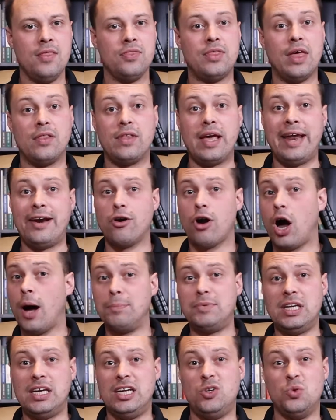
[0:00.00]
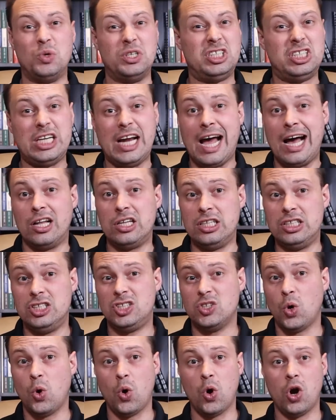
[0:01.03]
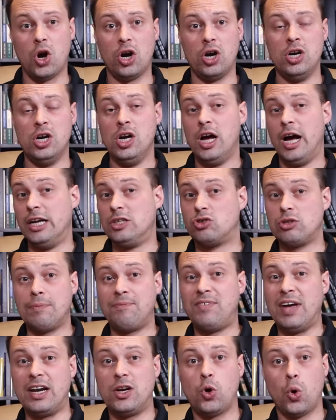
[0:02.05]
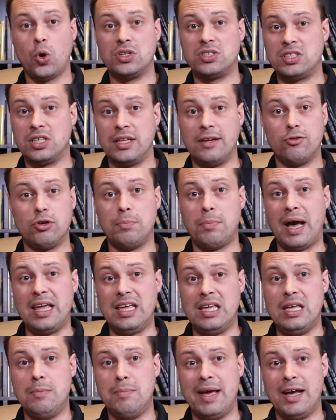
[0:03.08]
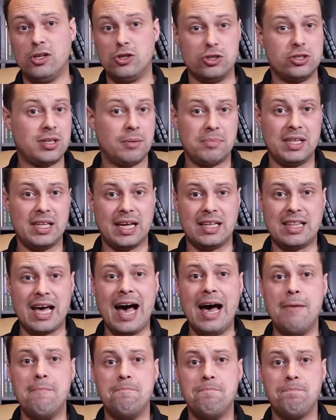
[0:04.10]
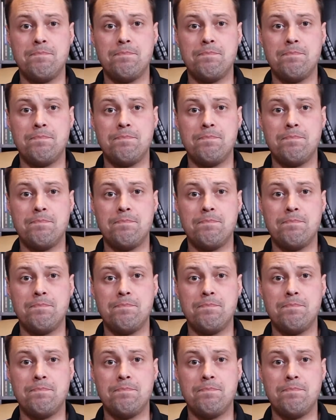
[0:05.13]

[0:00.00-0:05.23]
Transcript: then later opted into a challenge or a drip-fed course delivered by email or something like that?